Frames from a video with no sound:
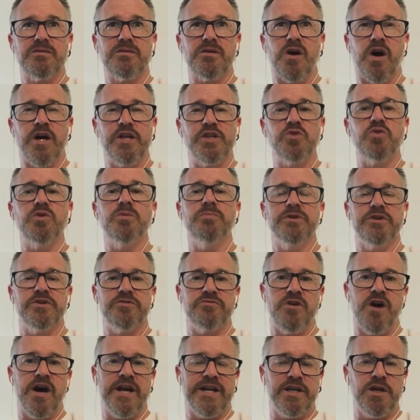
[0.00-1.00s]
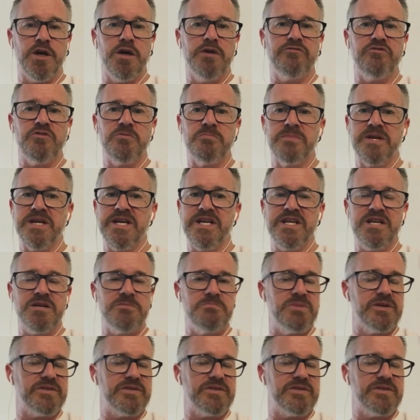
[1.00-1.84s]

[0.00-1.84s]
I do a bit of writing over at Medium,